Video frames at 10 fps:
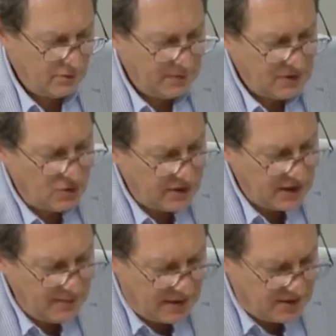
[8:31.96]
We've been
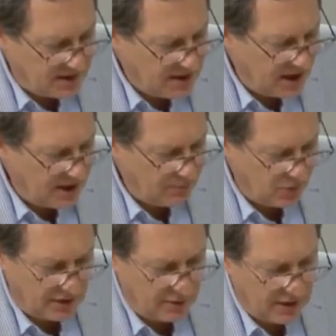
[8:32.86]
talking about a
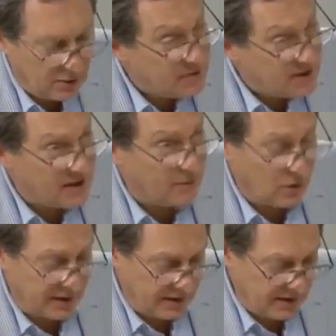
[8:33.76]
time when you helped
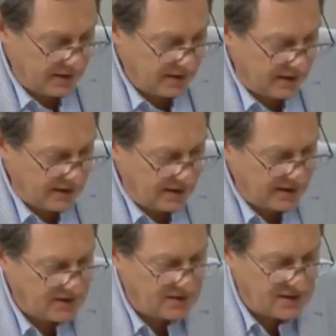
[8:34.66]
someone, and I'd
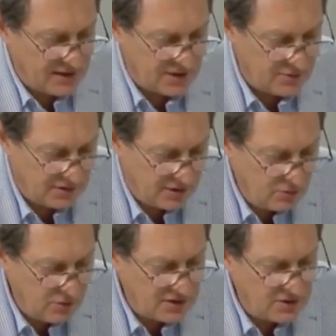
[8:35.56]
like to discuss with
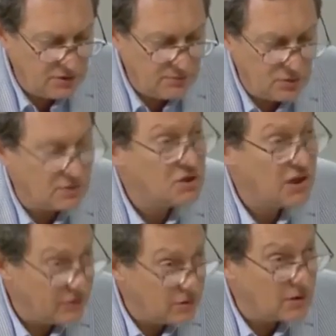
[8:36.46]
you 1 or 2 more
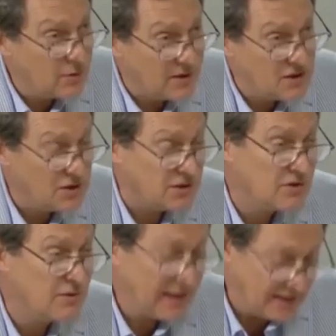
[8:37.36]
general
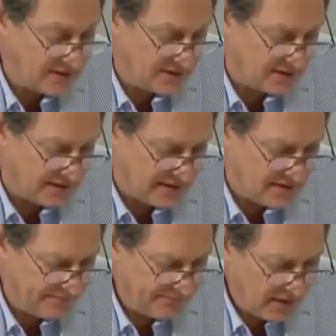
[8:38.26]
questions related to
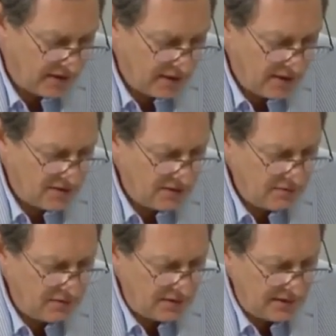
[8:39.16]
this.
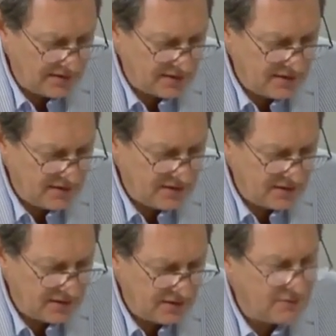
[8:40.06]
So let's
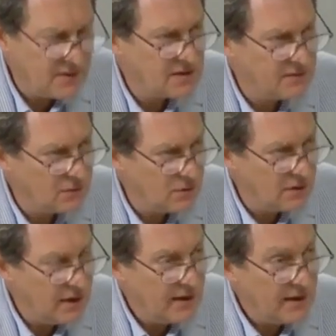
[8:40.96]
consider, first of
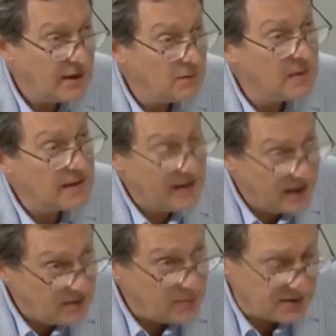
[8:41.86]
all, helping
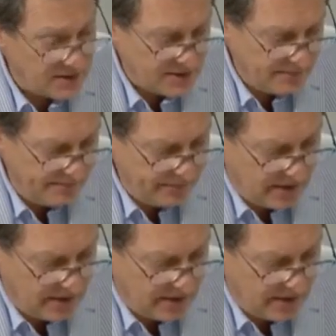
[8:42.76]
neighbours.